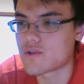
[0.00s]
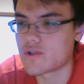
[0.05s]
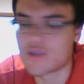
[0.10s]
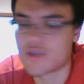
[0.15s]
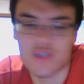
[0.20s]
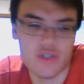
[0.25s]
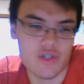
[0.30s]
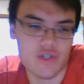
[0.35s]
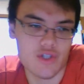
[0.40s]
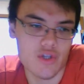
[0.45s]

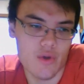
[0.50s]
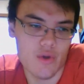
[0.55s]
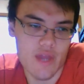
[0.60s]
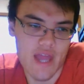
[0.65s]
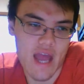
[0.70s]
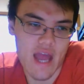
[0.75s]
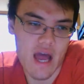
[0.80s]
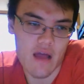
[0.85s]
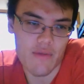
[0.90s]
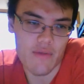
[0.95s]
So
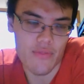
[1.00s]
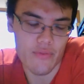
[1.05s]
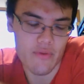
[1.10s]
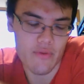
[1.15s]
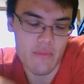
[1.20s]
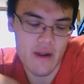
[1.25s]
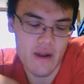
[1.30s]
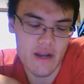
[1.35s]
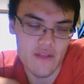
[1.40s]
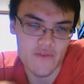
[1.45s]
yeah, 3
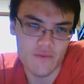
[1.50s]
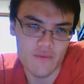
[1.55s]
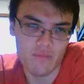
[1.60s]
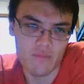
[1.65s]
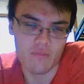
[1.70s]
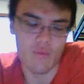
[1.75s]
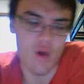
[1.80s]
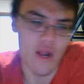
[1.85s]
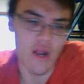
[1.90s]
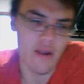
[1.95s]
minus
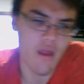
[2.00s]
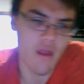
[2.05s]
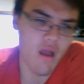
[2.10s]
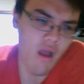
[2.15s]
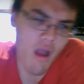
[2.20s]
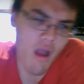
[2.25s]
1